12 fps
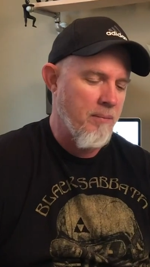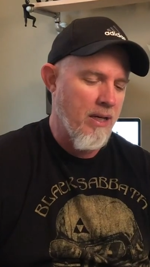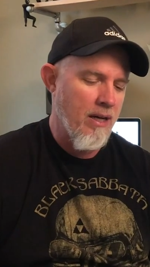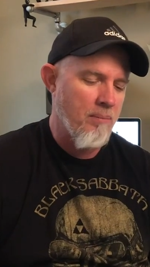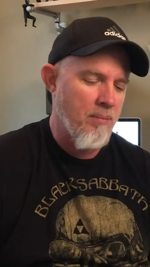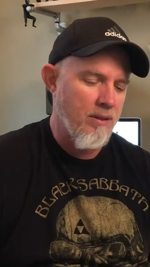
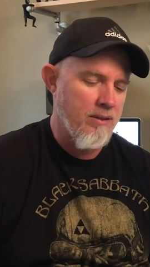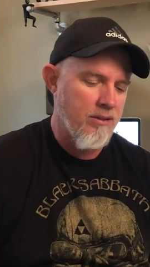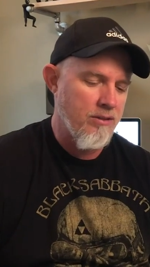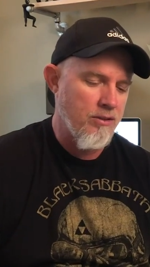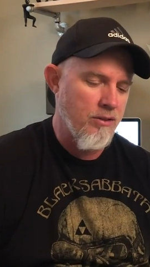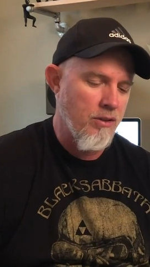me up on
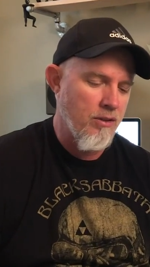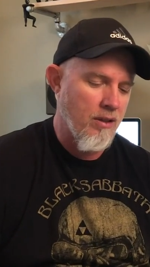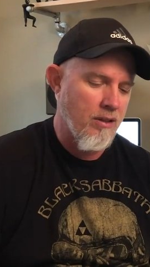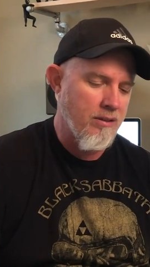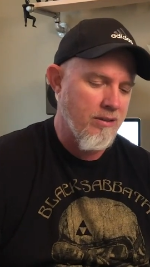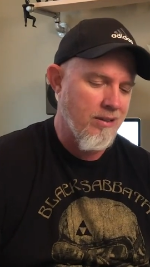this
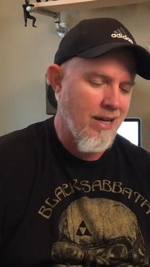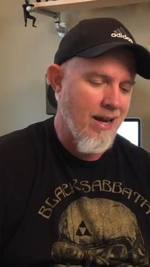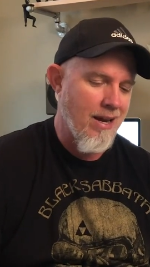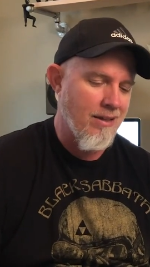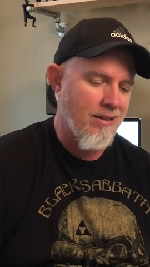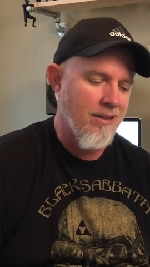on this
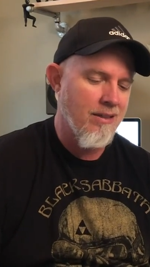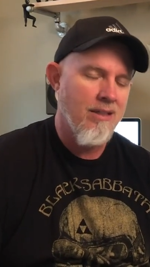hack.